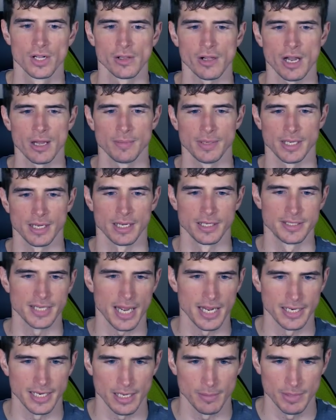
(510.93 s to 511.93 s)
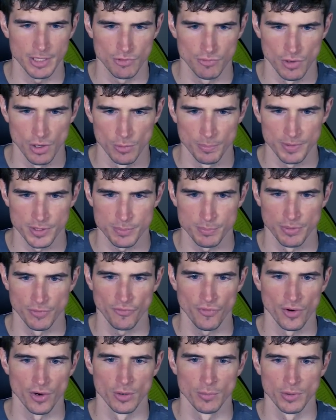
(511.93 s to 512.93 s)
climbing, a dynamic rope is
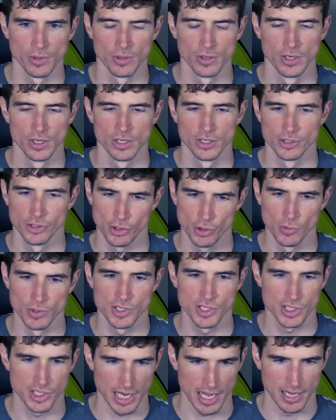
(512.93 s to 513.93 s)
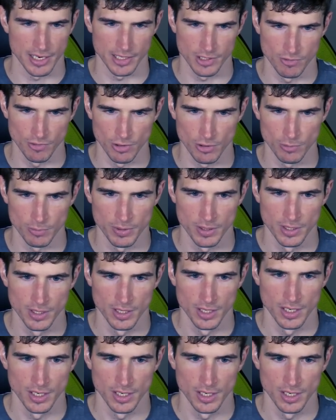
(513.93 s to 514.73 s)
preferable to a static rope.